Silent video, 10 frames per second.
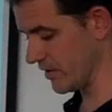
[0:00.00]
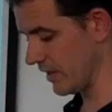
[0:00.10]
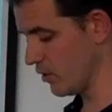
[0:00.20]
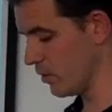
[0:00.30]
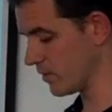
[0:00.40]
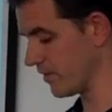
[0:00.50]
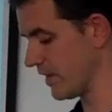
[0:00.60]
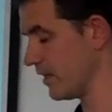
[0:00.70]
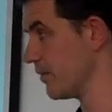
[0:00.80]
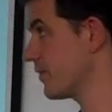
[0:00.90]
because they all
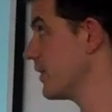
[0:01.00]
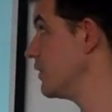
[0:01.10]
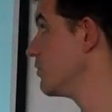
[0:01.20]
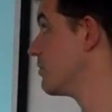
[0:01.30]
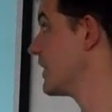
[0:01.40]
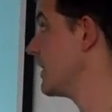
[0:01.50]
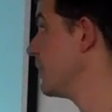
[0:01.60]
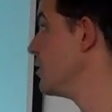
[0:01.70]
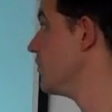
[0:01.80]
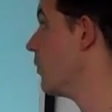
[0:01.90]
developed, they all
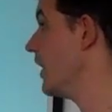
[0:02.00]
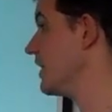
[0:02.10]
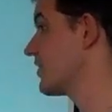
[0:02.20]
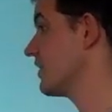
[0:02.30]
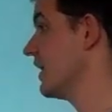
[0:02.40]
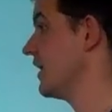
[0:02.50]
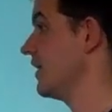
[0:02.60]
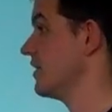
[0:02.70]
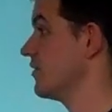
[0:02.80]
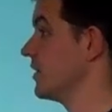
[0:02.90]
became overweight
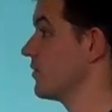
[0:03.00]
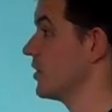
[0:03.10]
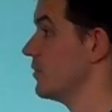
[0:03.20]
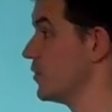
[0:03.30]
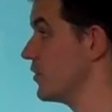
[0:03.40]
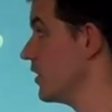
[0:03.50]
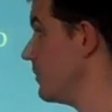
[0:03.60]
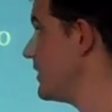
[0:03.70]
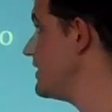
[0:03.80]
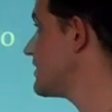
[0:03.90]
and they developed type 2
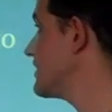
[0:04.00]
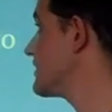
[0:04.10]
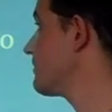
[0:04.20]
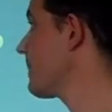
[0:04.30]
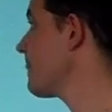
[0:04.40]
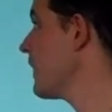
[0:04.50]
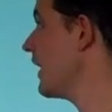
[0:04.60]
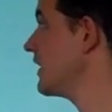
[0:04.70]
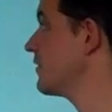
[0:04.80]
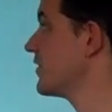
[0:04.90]
diabetes.
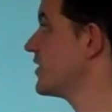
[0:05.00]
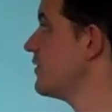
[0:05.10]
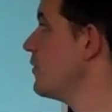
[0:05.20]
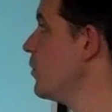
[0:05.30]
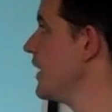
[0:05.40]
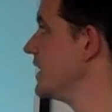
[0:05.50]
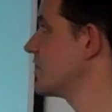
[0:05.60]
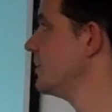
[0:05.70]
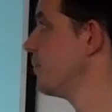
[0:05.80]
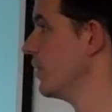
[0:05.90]
And for seven
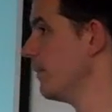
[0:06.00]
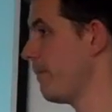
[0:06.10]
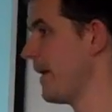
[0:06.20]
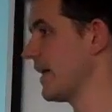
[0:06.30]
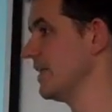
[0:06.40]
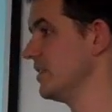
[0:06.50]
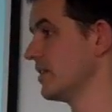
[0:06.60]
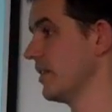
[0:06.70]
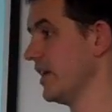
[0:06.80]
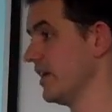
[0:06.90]
weeks, he put them back
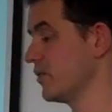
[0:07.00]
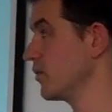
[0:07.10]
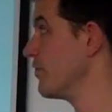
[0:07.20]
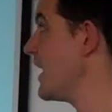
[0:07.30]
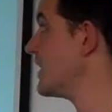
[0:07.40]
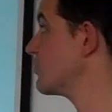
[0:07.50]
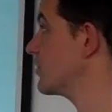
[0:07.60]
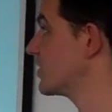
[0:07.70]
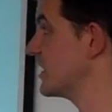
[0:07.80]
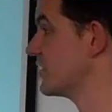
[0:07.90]
into their sort of
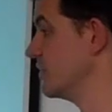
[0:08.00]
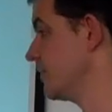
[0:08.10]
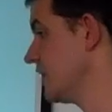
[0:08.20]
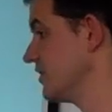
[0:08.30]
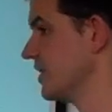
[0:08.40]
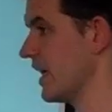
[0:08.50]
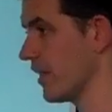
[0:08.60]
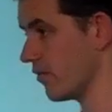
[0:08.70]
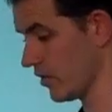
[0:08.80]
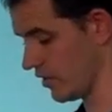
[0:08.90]
natural setting of
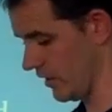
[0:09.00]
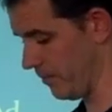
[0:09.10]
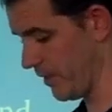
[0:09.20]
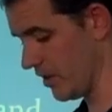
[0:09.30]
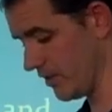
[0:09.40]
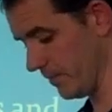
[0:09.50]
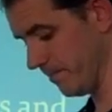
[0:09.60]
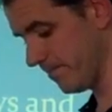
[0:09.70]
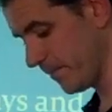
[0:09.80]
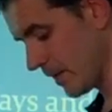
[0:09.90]
hunter-gatherer type
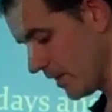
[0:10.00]
person.